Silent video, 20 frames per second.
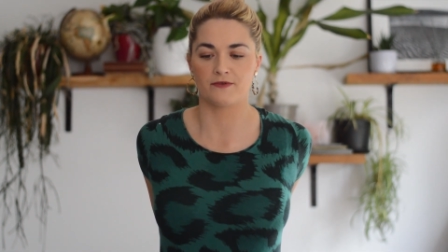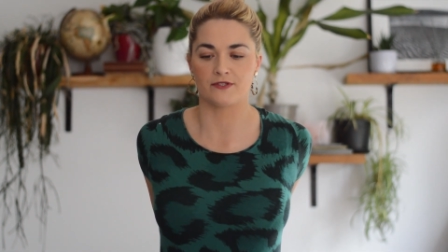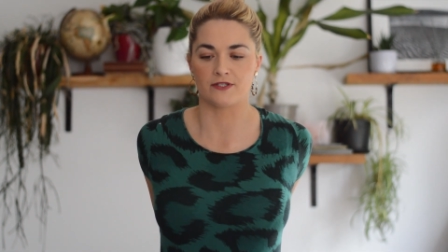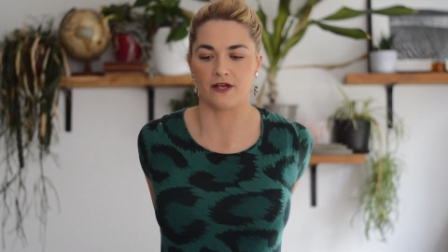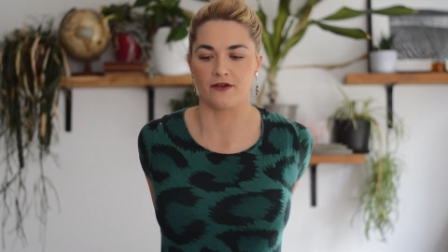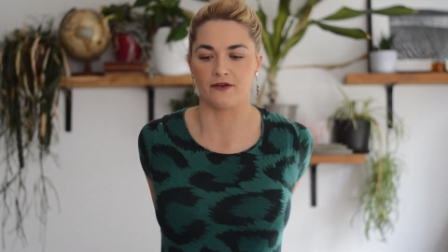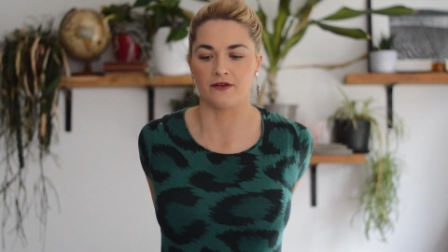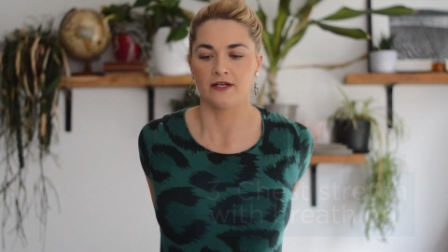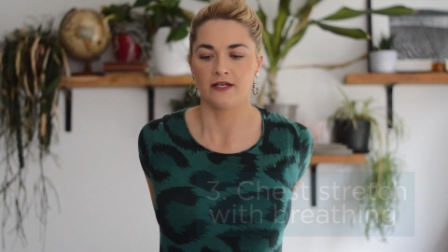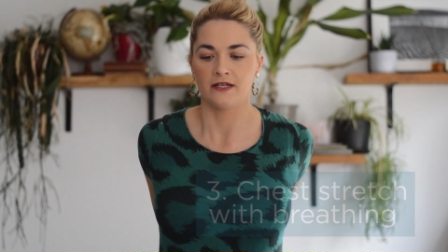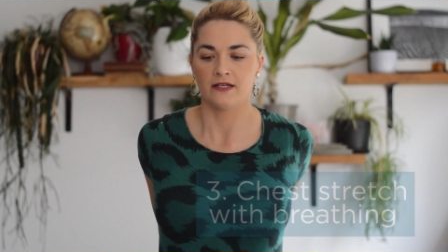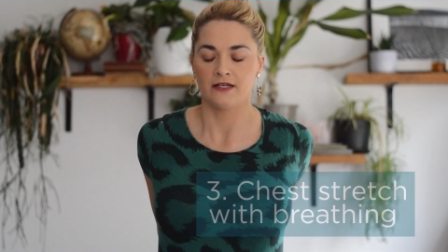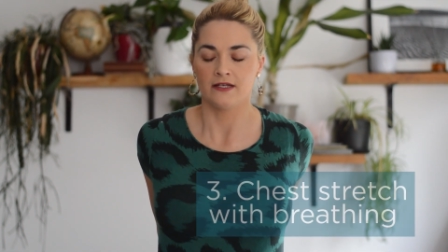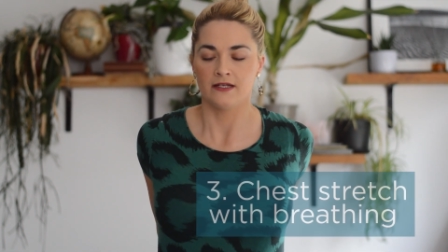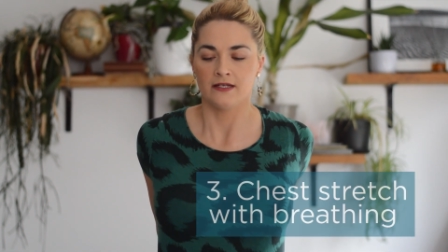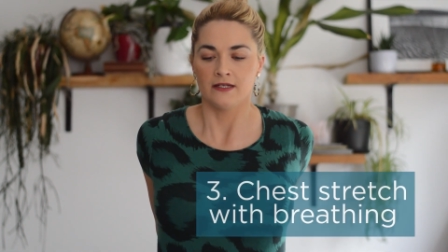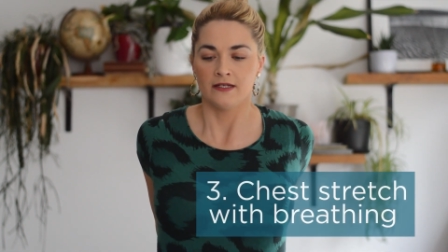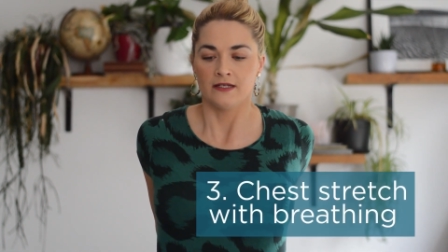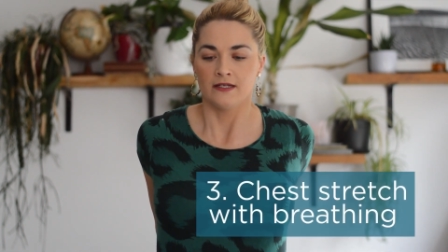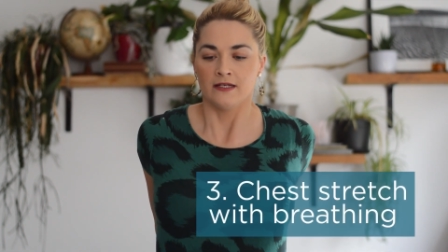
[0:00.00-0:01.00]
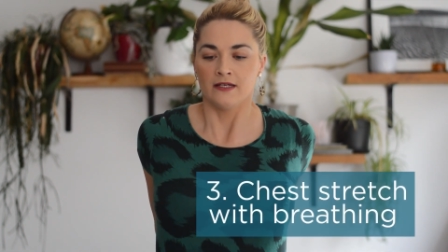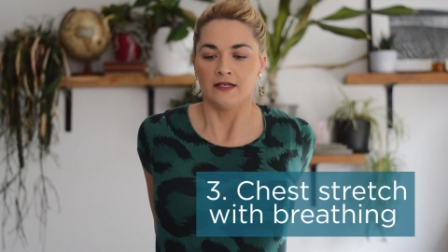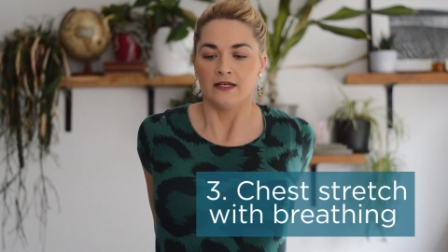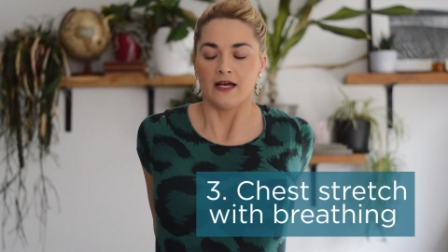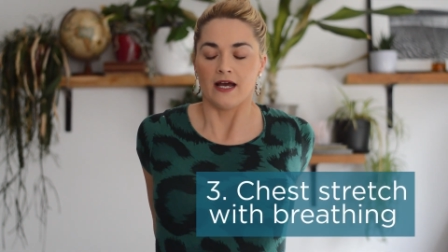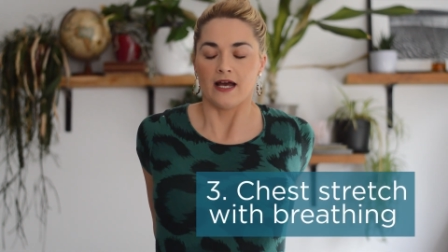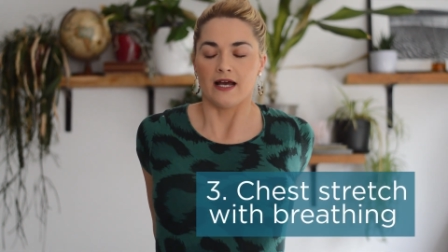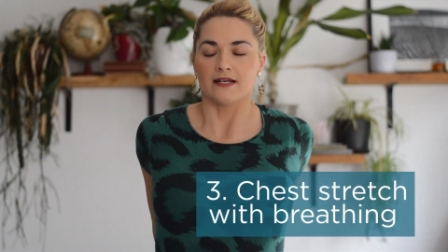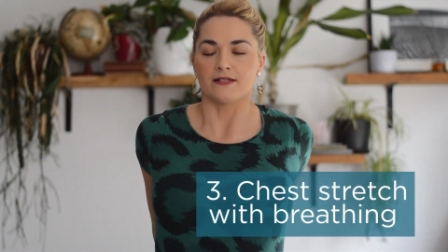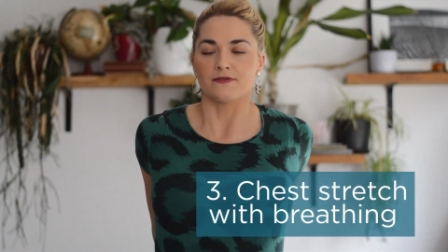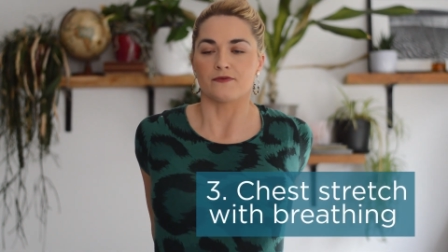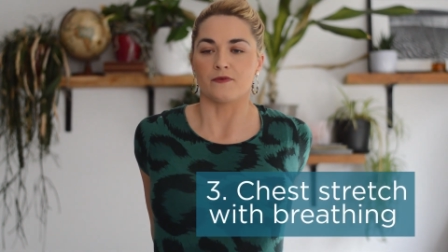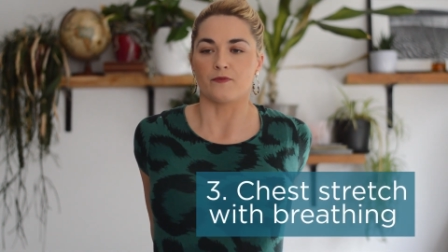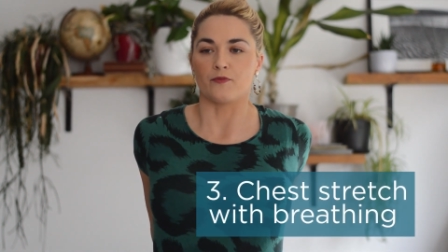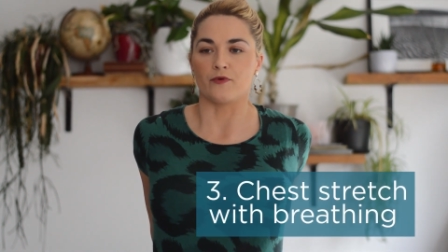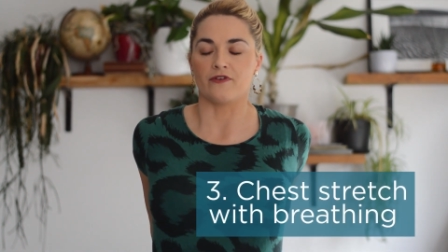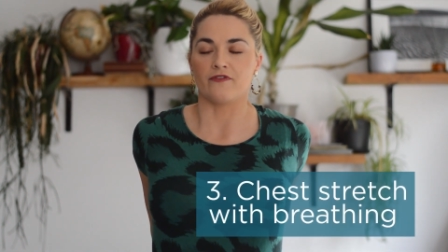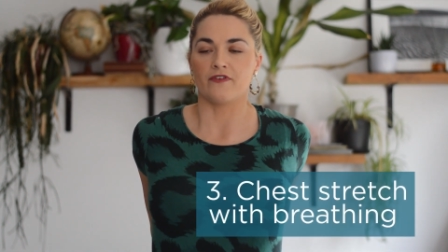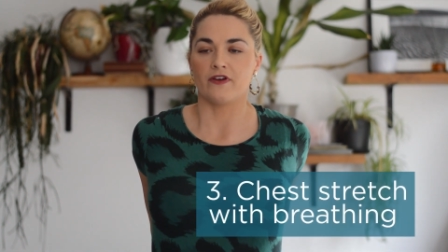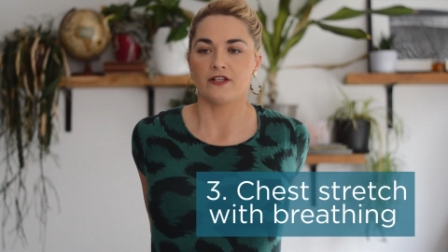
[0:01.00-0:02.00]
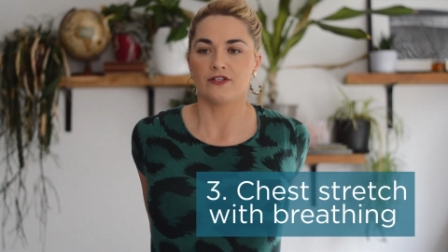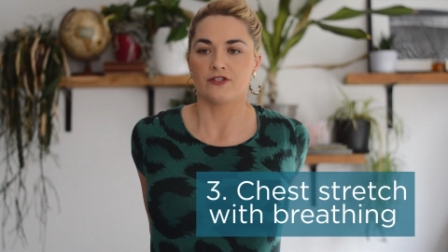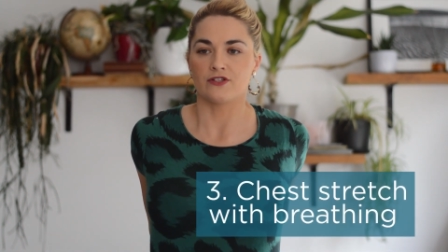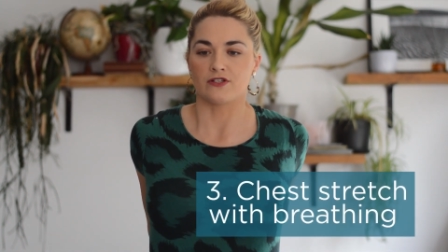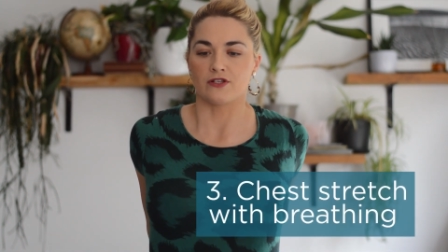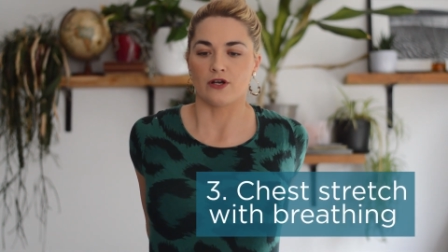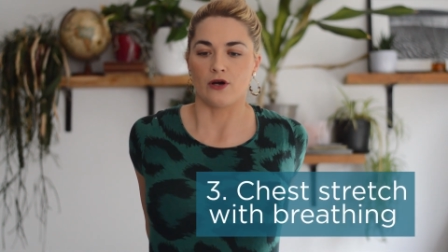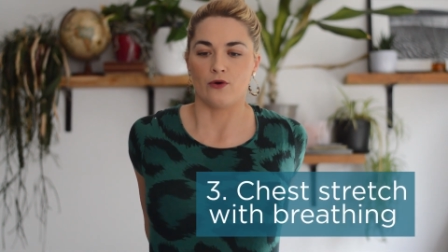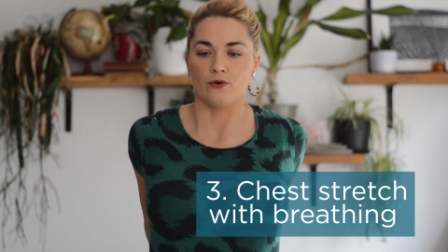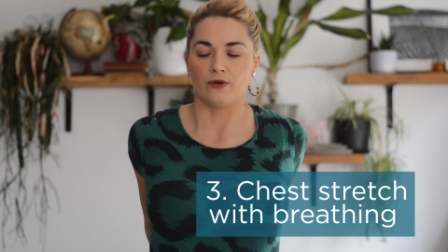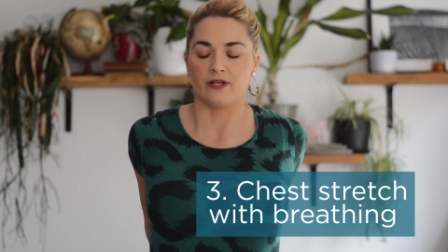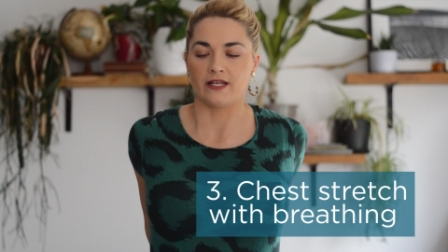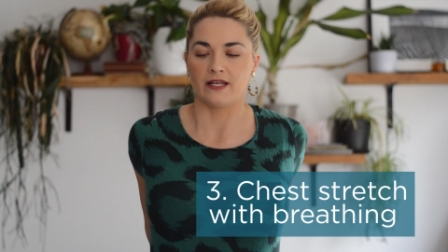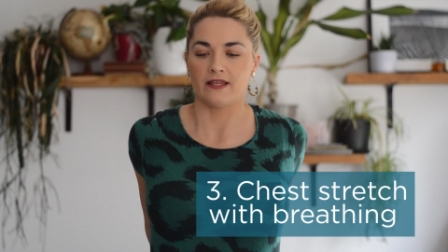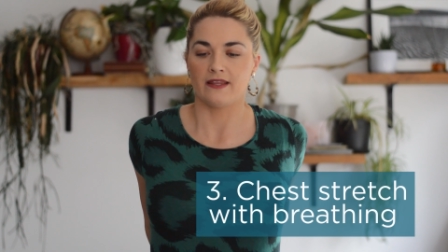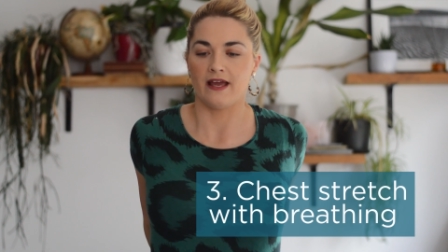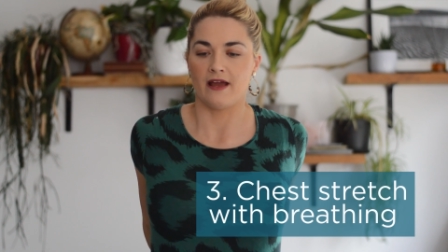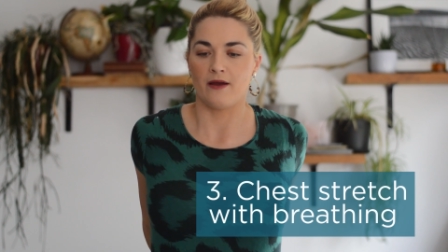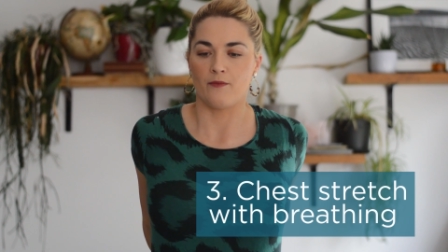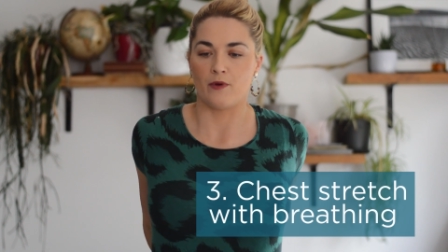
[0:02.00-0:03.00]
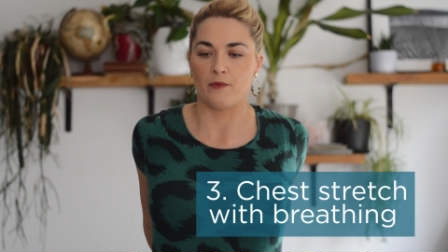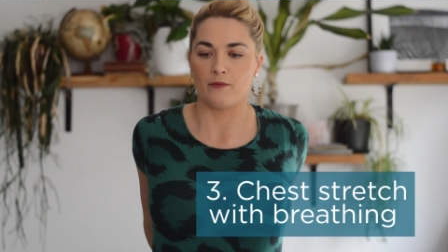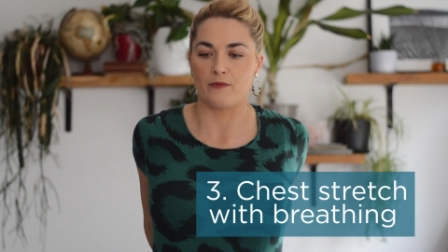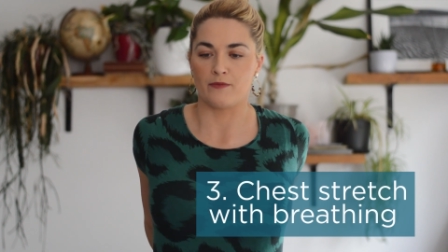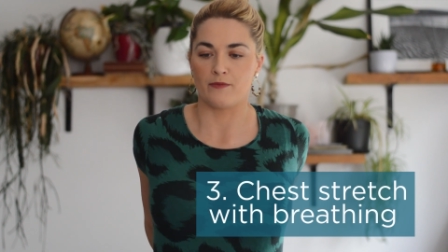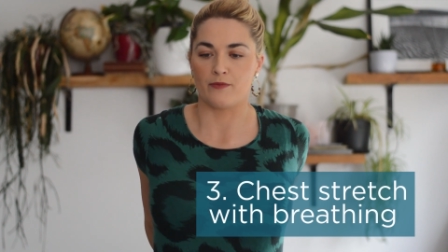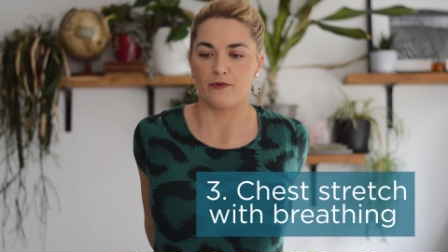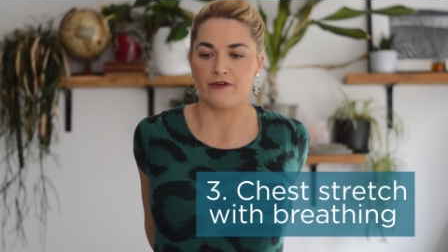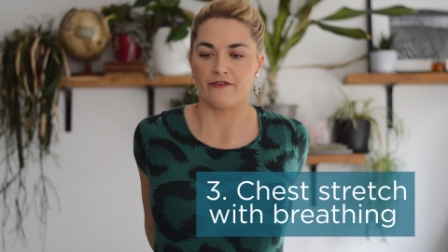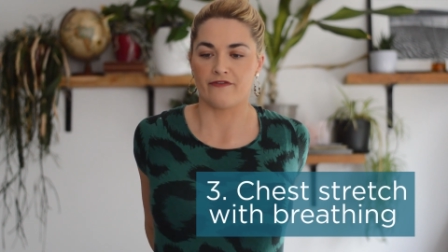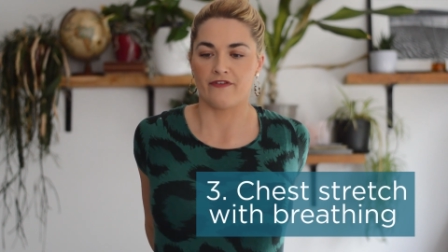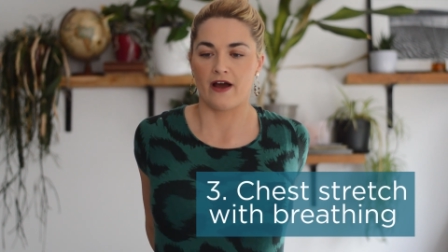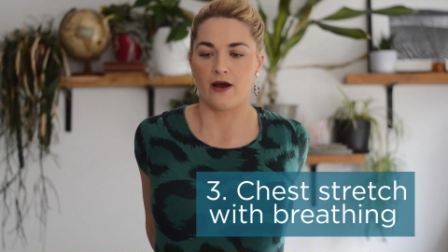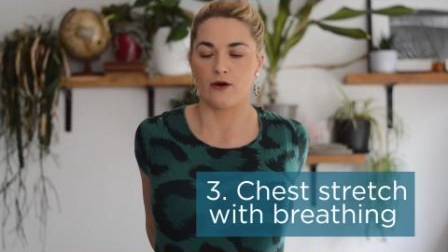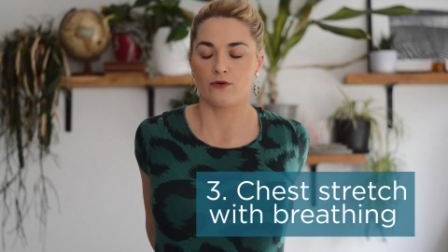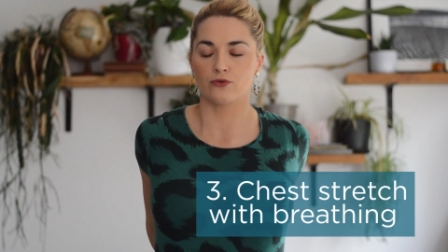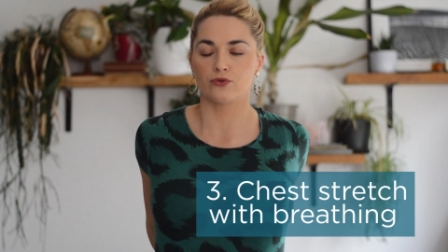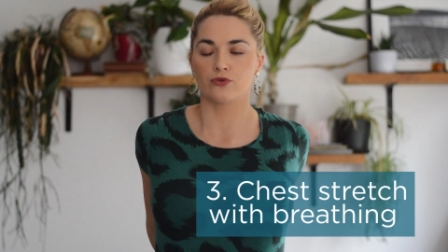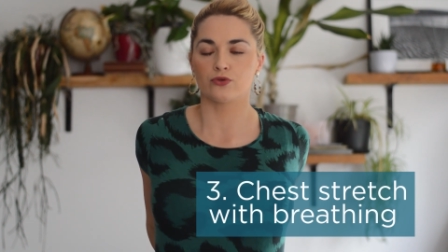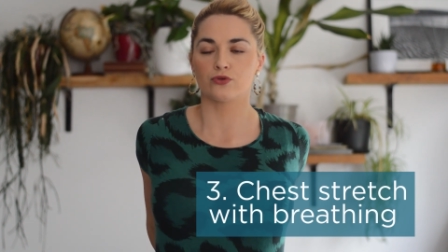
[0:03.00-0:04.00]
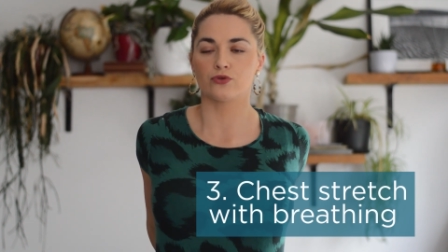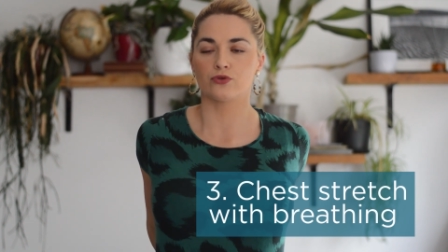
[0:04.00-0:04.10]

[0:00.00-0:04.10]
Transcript: So as we breathe in, just holding it there, and when we breathe out,